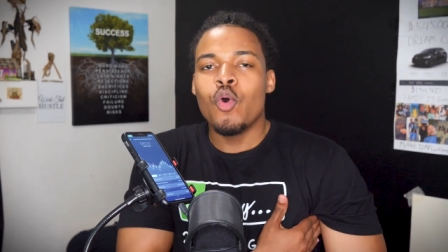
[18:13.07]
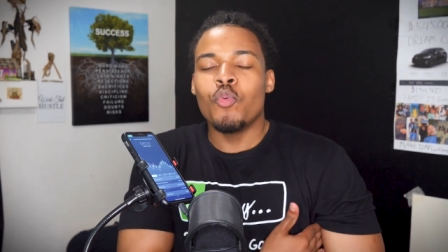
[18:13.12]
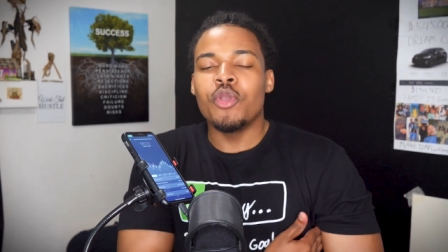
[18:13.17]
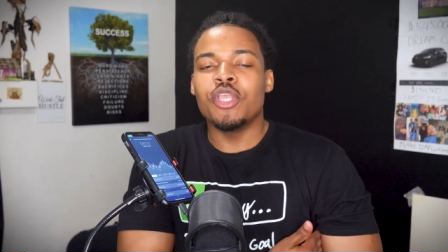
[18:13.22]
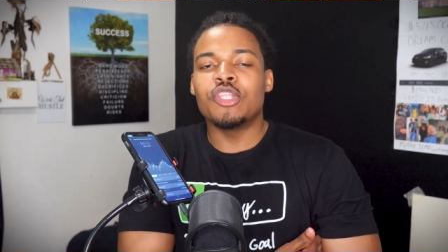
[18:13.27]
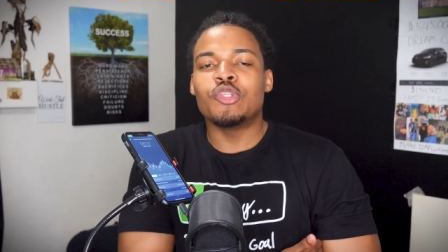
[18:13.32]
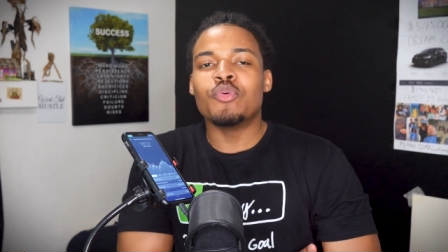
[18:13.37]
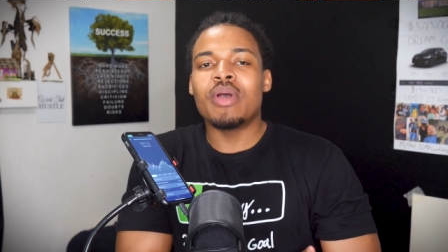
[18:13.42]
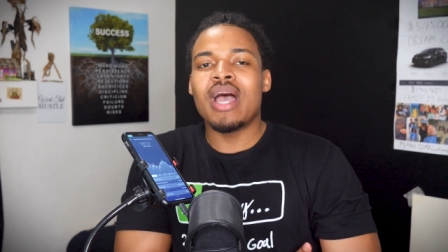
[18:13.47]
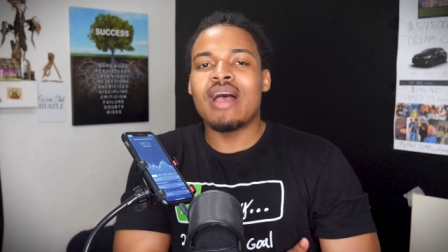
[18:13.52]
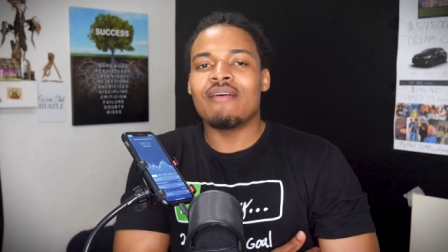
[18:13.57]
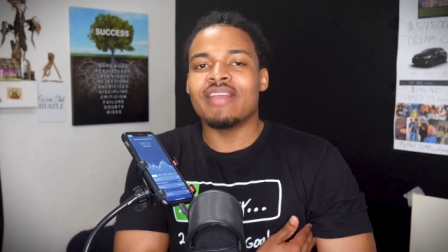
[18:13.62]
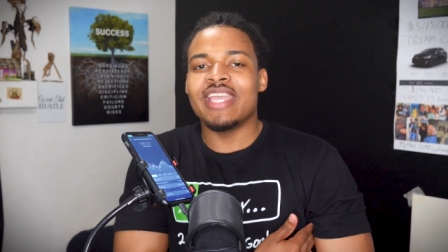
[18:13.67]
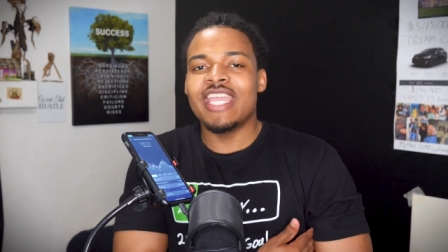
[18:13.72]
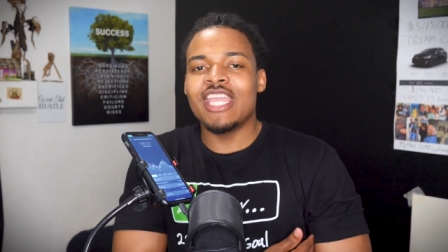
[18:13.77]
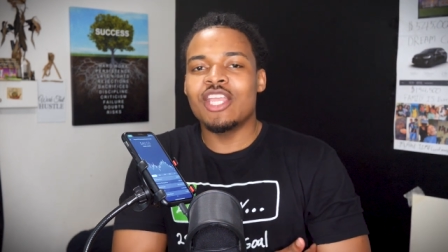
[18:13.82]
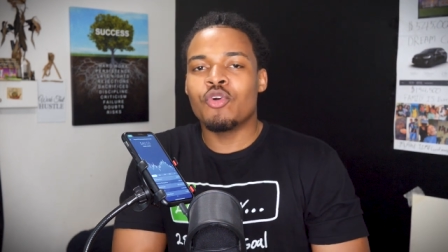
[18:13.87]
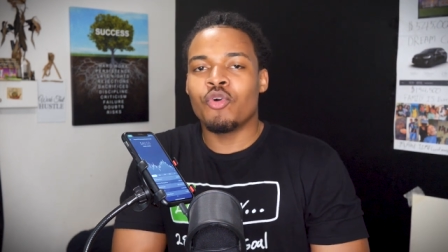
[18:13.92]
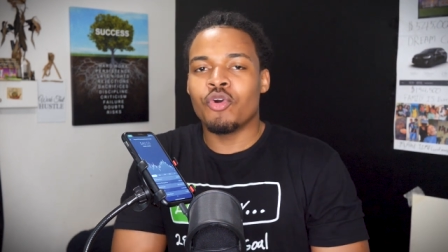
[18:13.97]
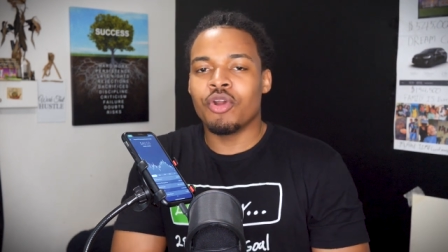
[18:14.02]
we do have
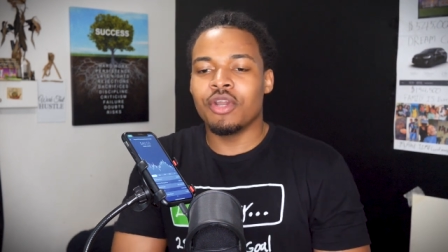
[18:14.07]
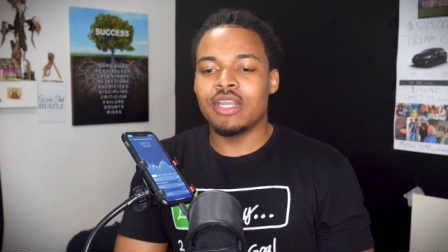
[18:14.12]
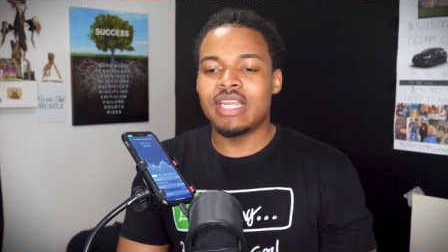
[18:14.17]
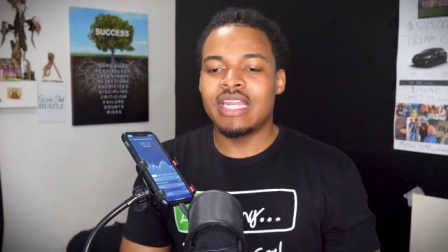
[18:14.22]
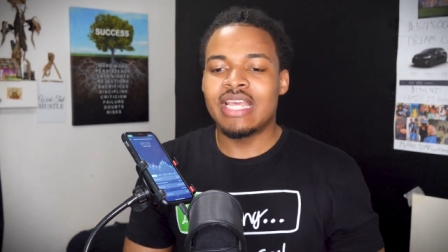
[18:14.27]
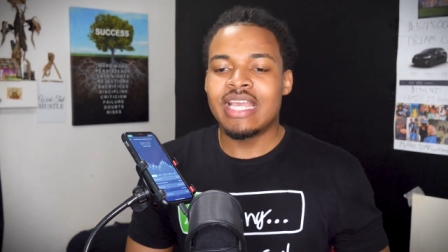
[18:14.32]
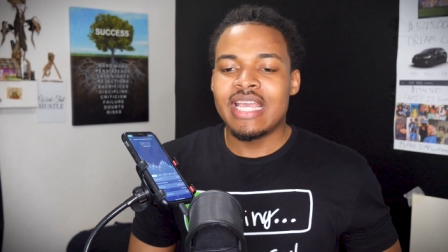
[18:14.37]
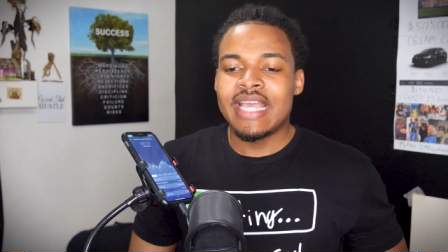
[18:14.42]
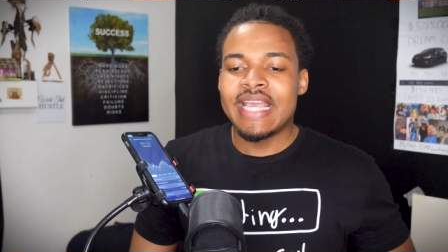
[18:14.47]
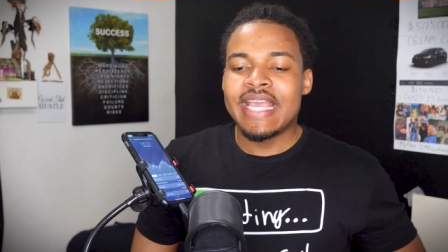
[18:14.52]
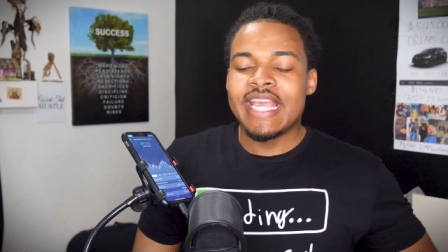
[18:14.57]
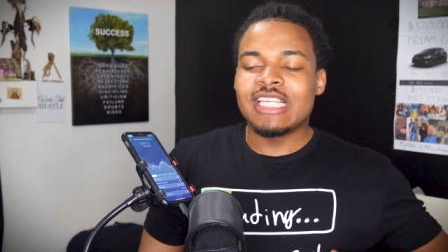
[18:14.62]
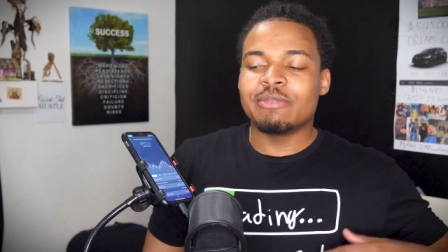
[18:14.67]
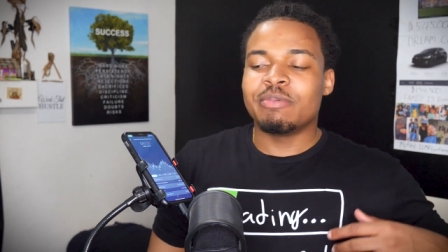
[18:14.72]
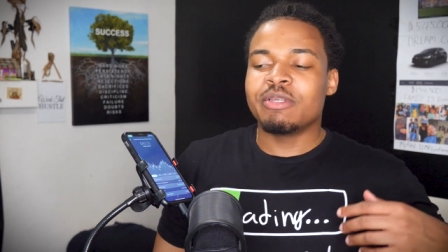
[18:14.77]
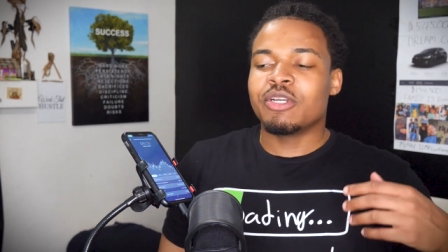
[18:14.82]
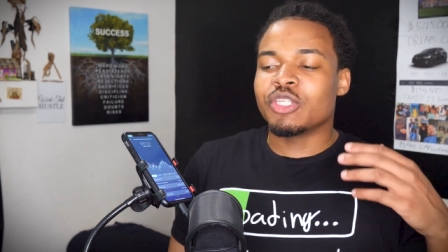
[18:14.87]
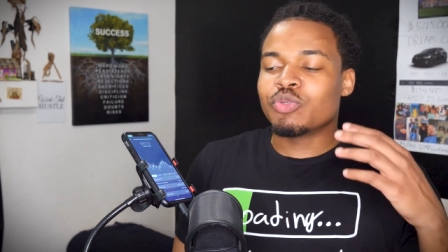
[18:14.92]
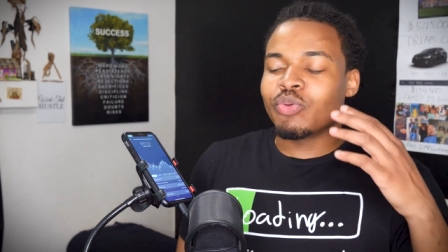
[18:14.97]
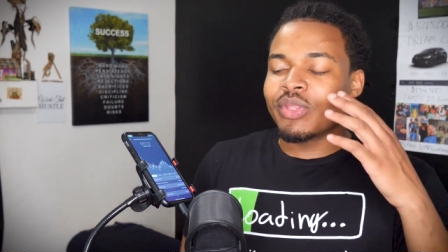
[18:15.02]
Acorn is
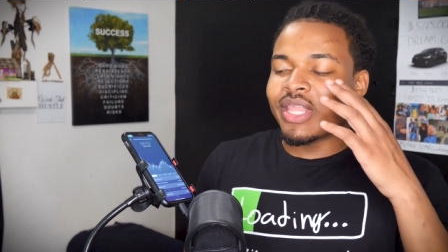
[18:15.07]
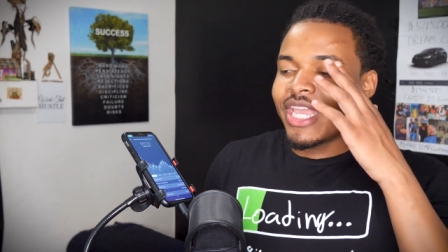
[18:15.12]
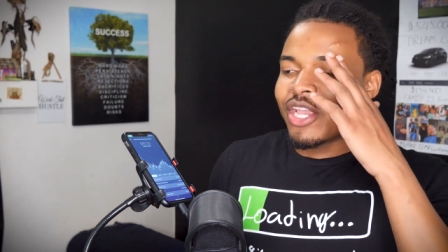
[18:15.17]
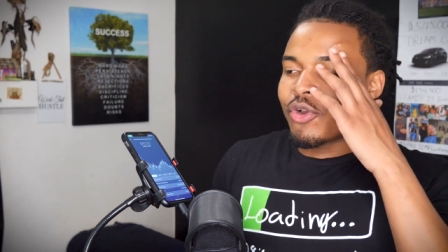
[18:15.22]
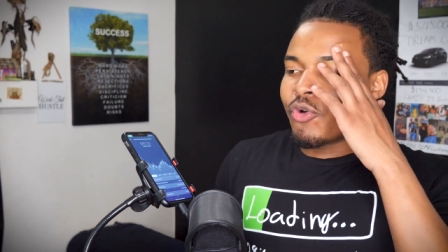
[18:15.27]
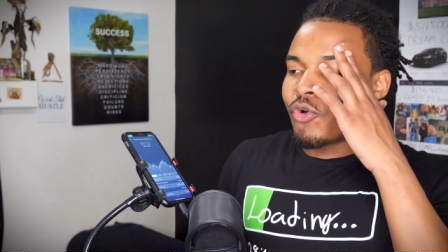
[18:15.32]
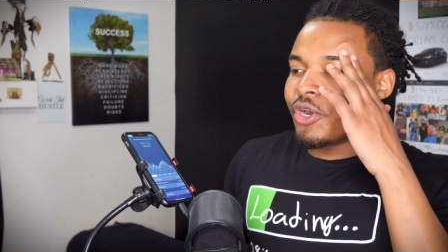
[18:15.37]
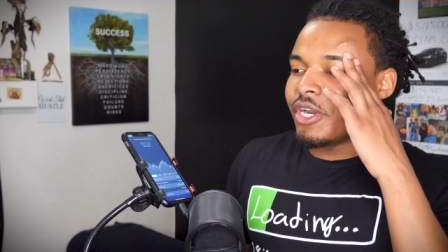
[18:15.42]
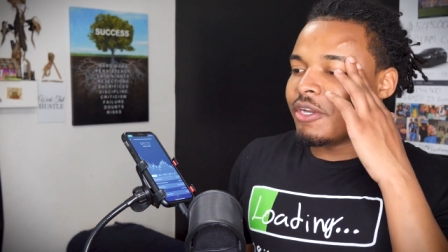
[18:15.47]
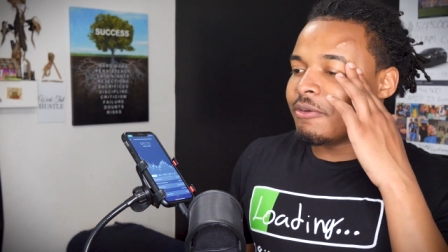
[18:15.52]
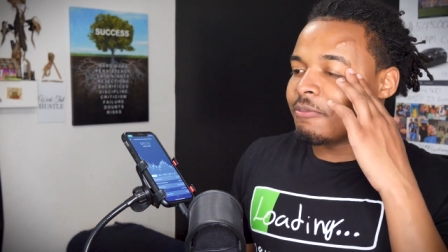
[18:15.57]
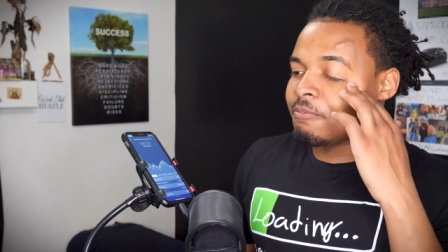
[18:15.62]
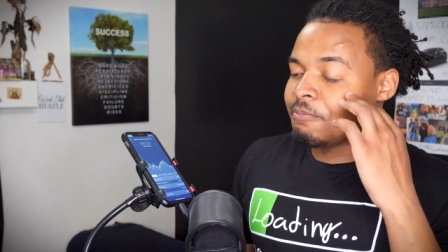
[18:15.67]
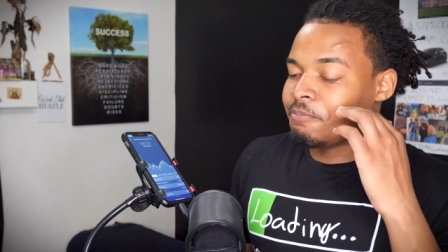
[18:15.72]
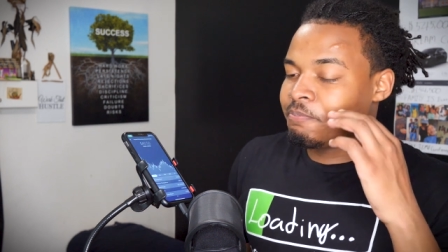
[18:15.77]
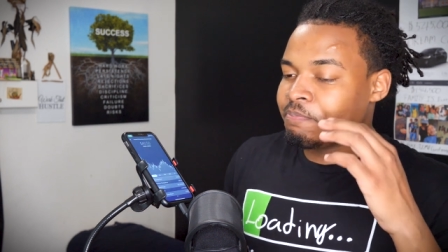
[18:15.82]
because with Acorn,